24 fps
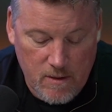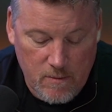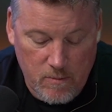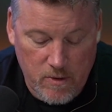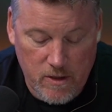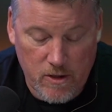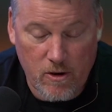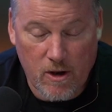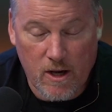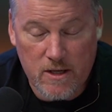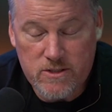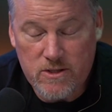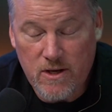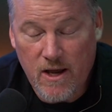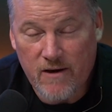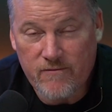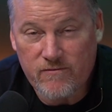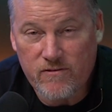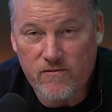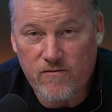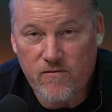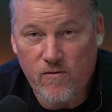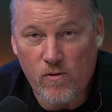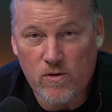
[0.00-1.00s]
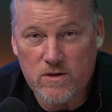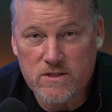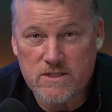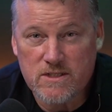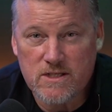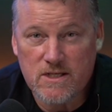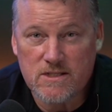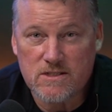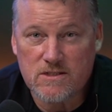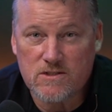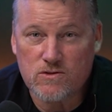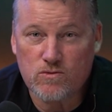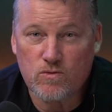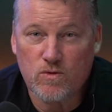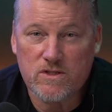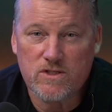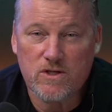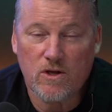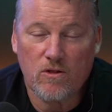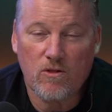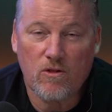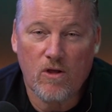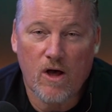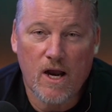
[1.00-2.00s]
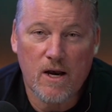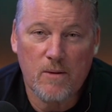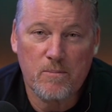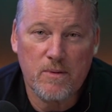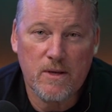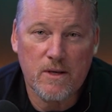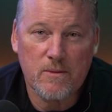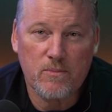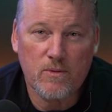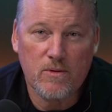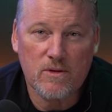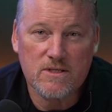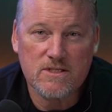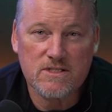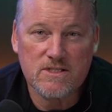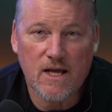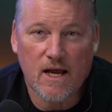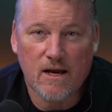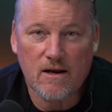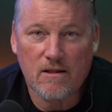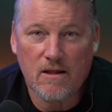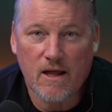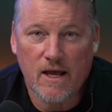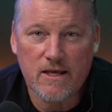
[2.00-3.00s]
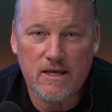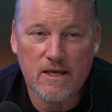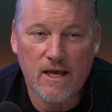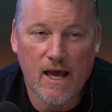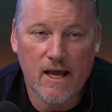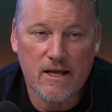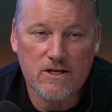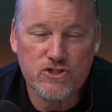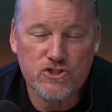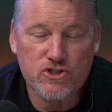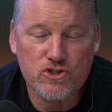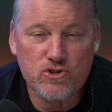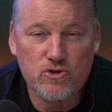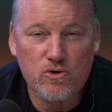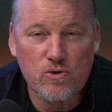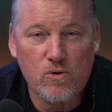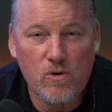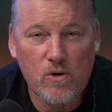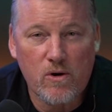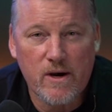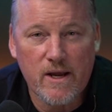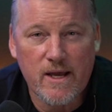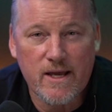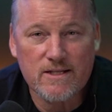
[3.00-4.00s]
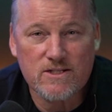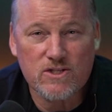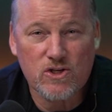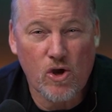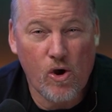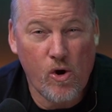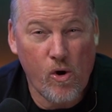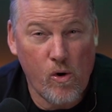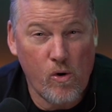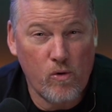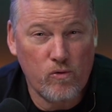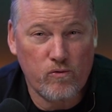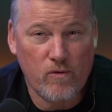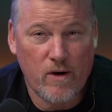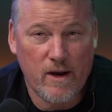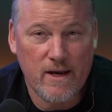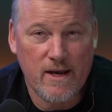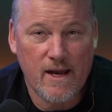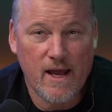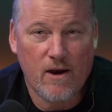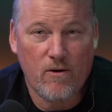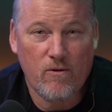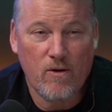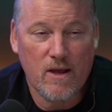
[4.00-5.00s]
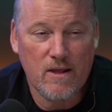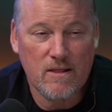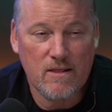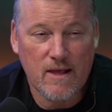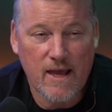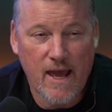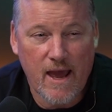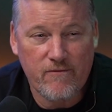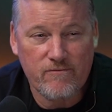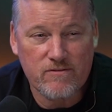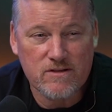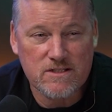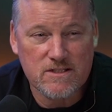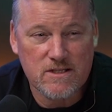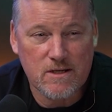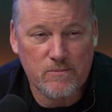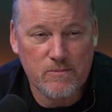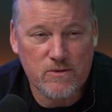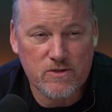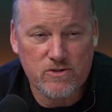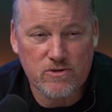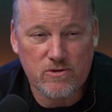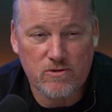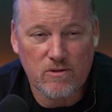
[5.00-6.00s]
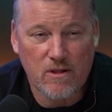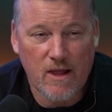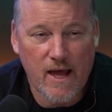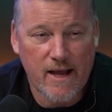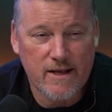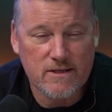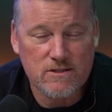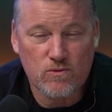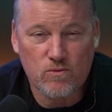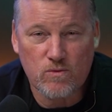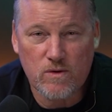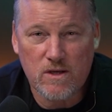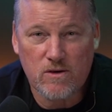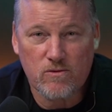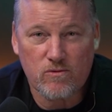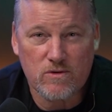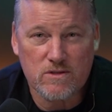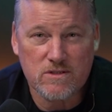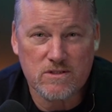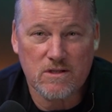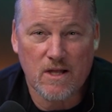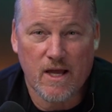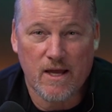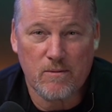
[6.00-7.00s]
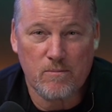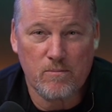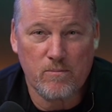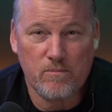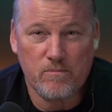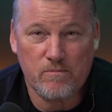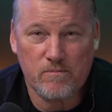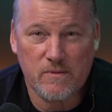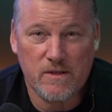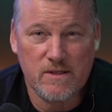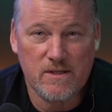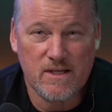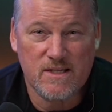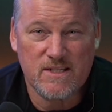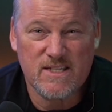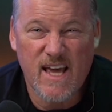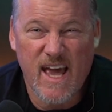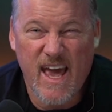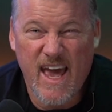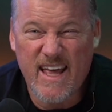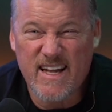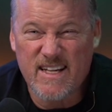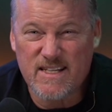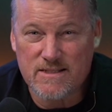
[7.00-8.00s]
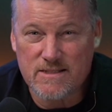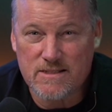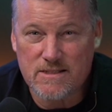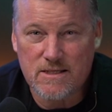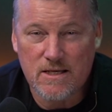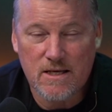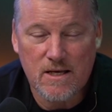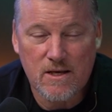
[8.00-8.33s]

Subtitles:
But you also have the four seasons, which a lot of people are starting to like. Yeah, sure, it's cold right now, right? The average temperature last week was like in the 10s.